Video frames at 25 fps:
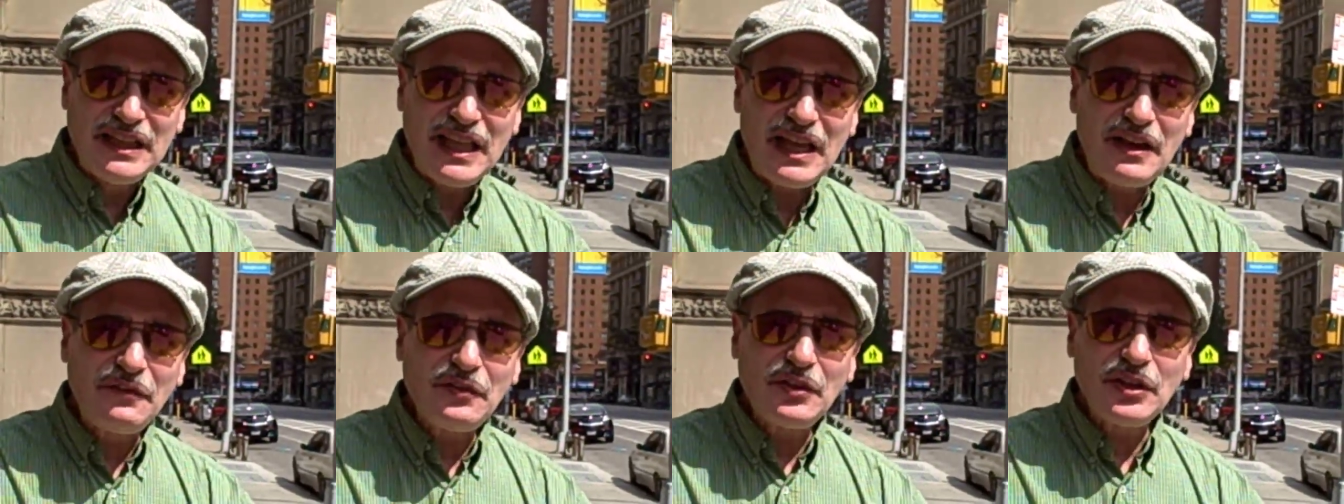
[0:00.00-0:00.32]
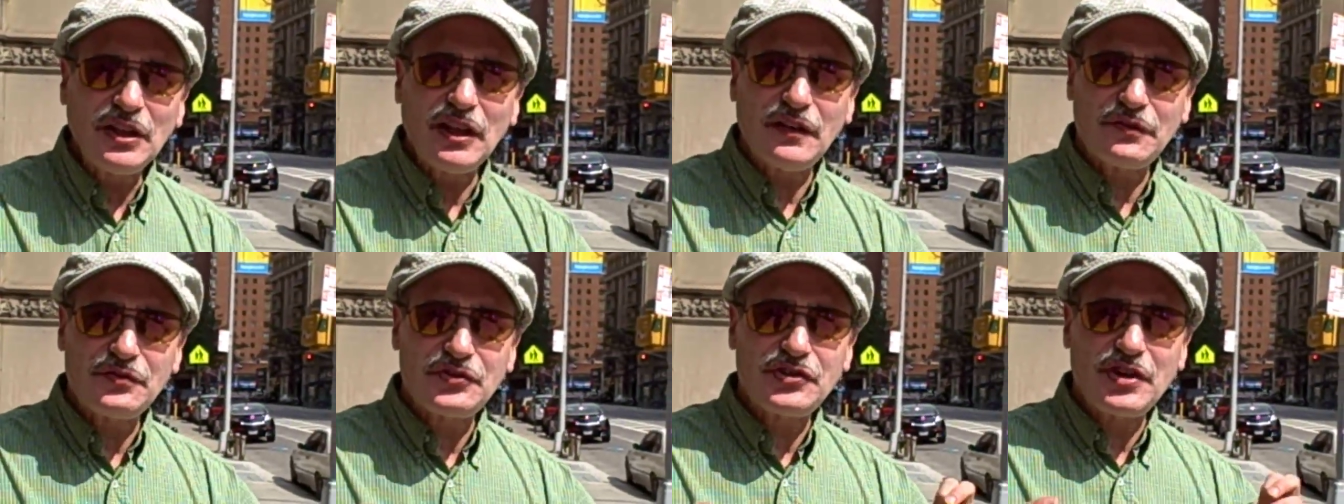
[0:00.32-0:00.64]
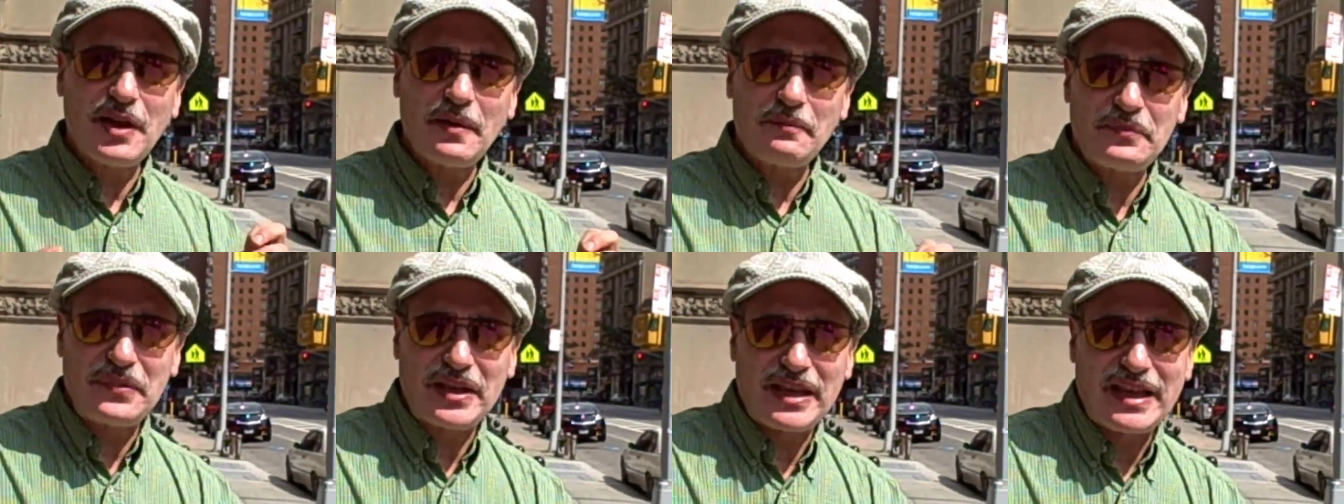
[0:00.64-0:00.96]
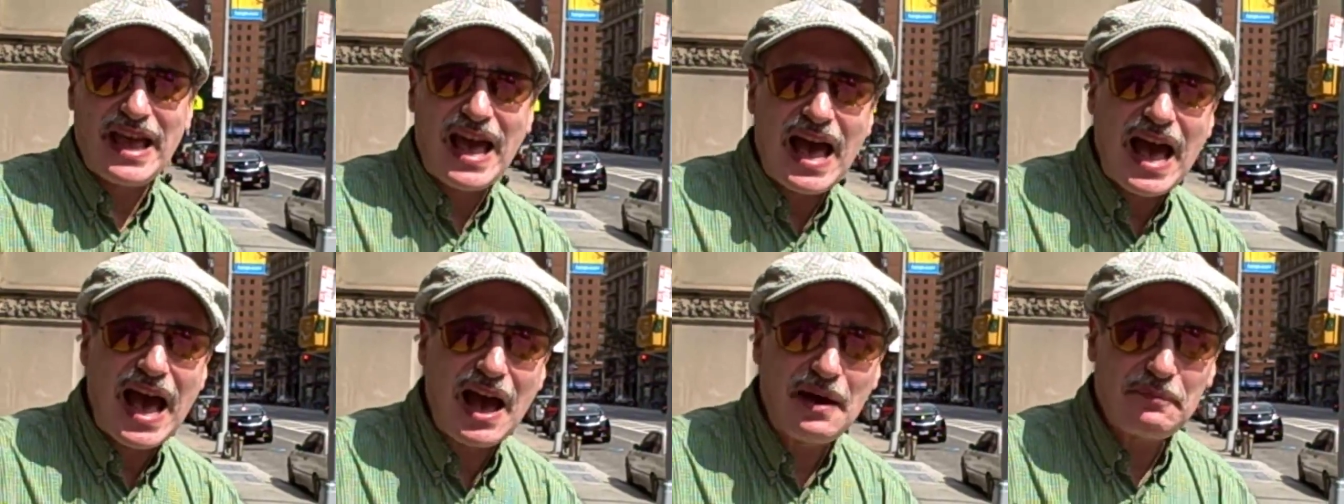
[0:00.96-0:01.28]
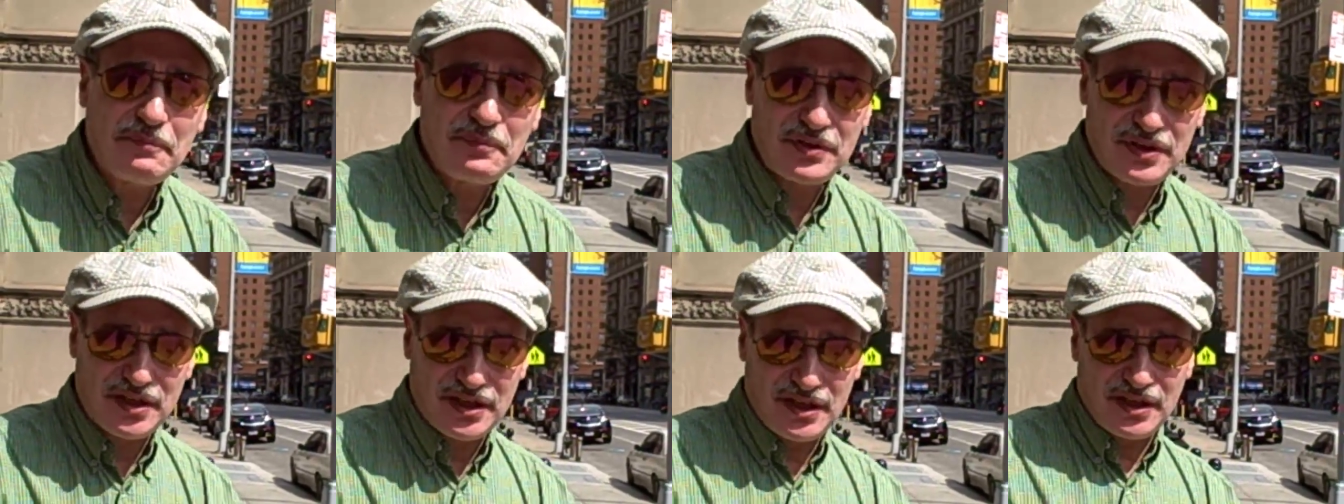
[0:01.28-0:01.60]
level of something
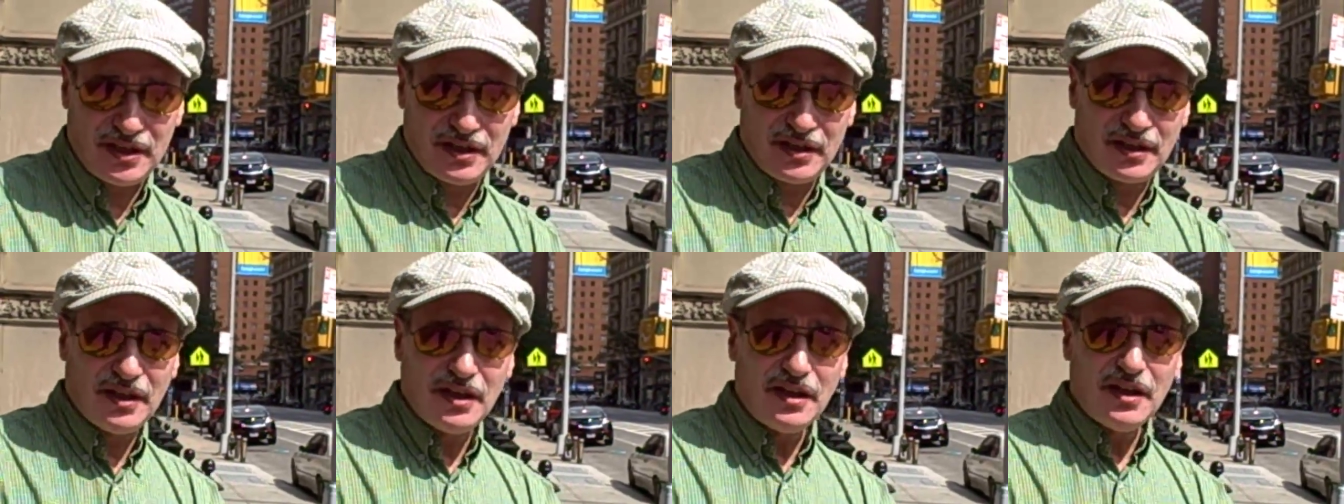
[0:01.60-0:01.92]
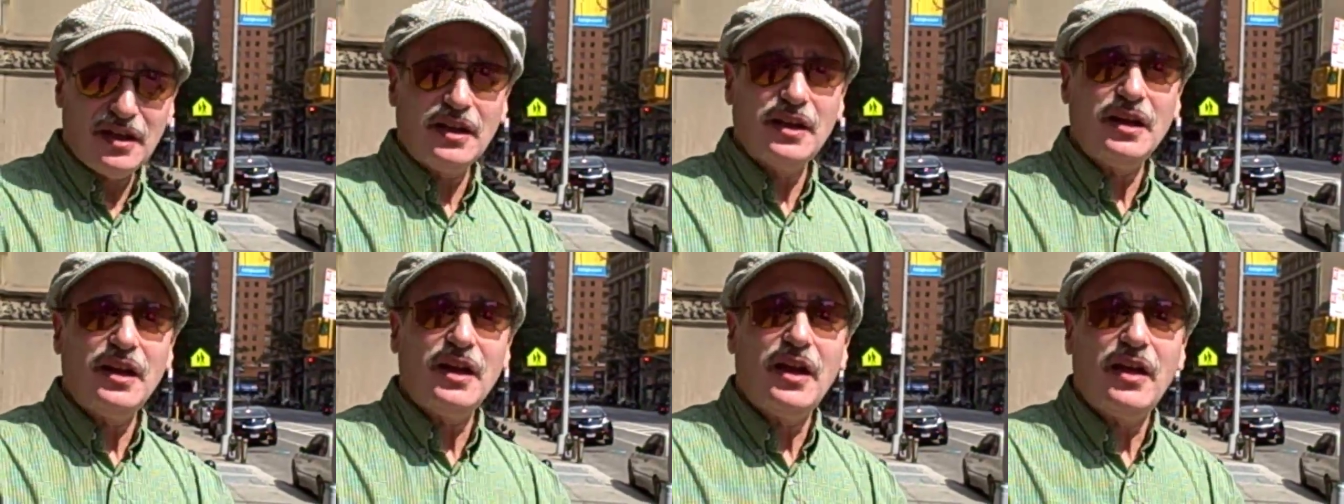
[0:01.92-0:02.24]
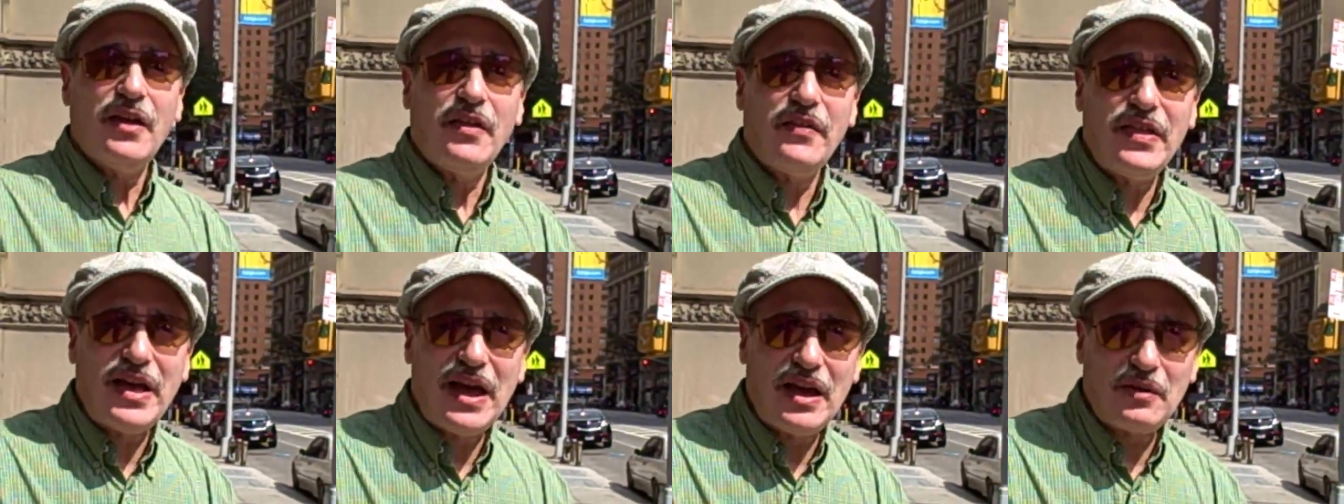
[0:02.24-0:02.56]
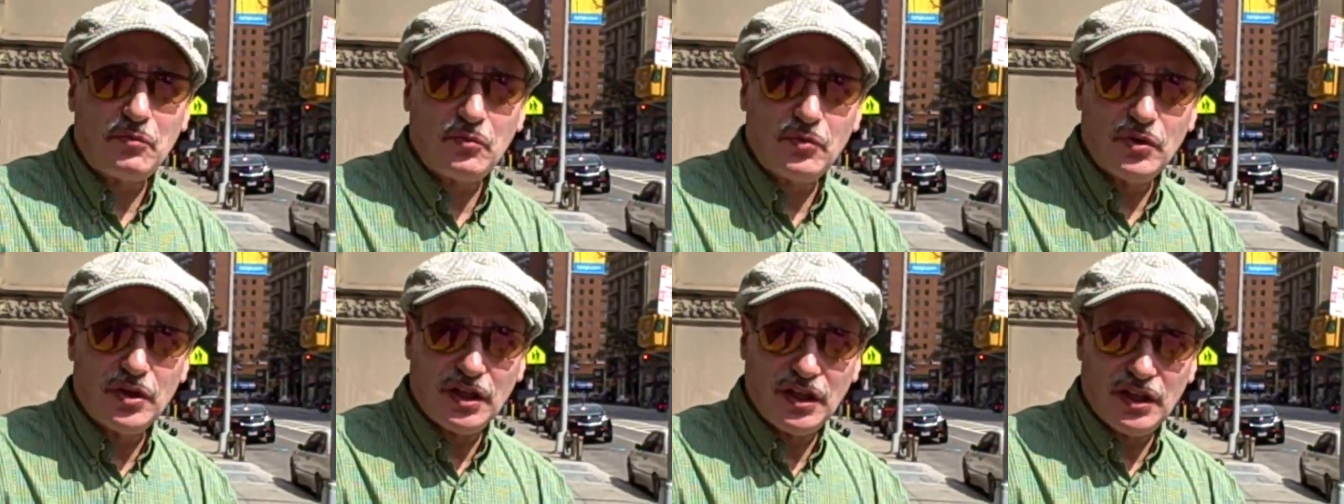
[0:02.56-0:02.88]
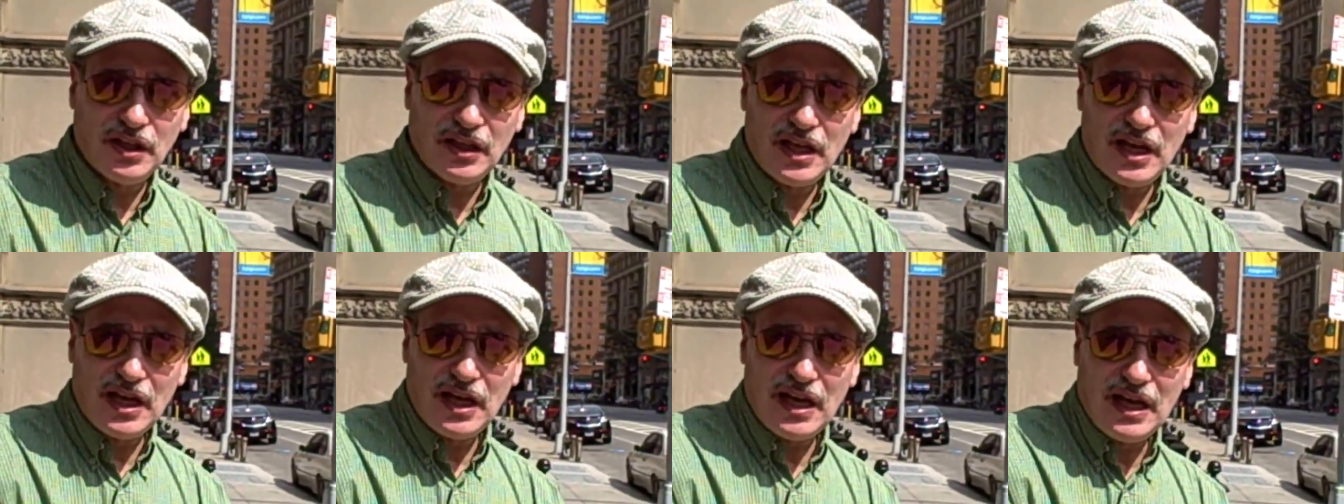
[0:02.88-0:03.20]
happening that
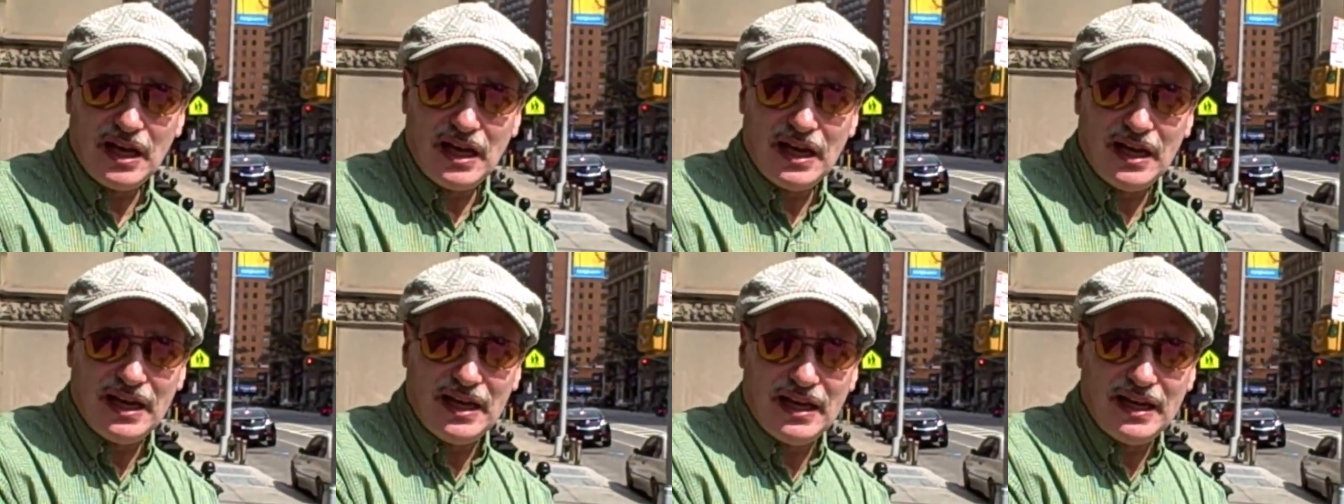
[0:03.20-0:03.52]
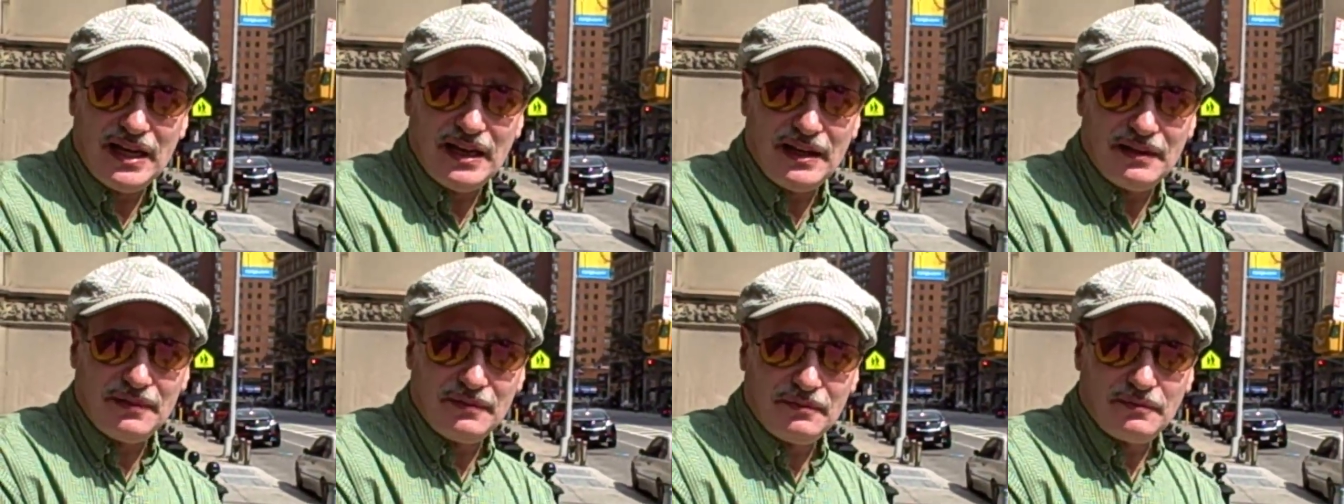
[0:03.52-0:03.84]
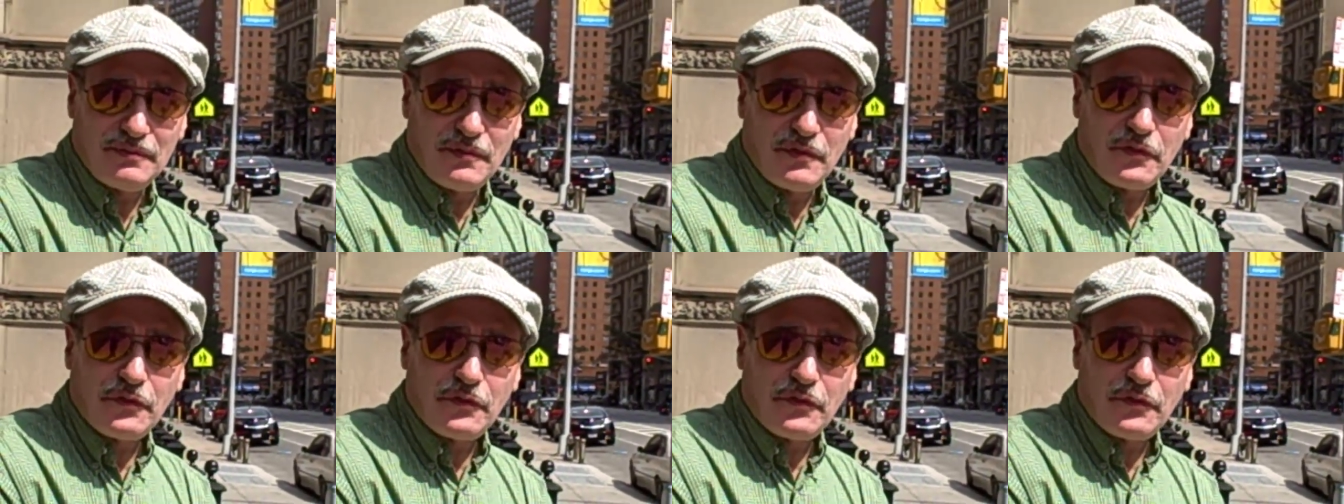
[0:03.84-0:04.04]
will uh,